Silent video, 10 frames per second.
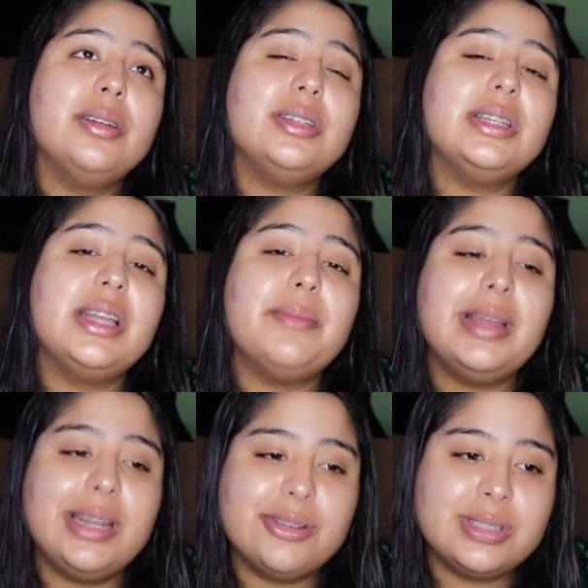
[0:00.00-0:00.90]
to get
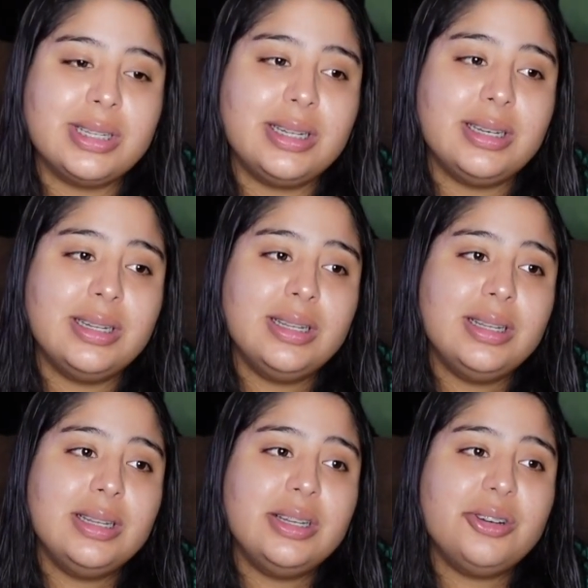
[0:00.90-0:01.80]
my nails done
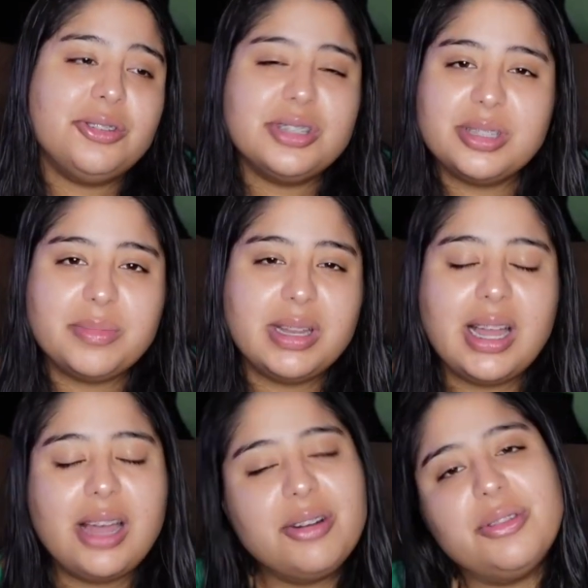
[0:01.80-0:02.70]
or something.
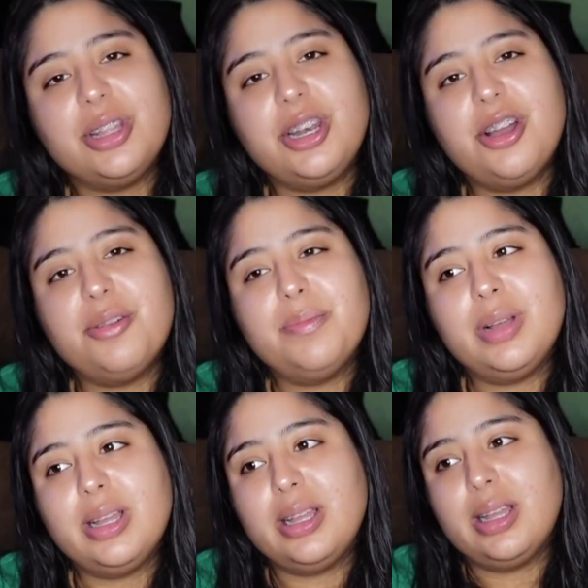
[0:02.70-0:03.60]
I don't really know,
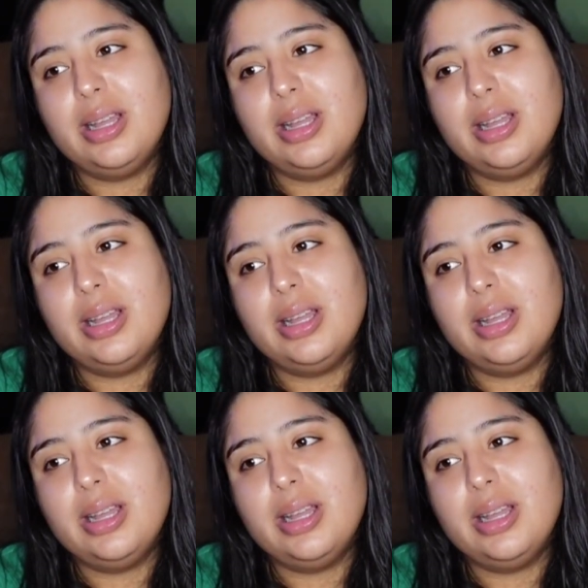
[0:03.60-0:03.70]
but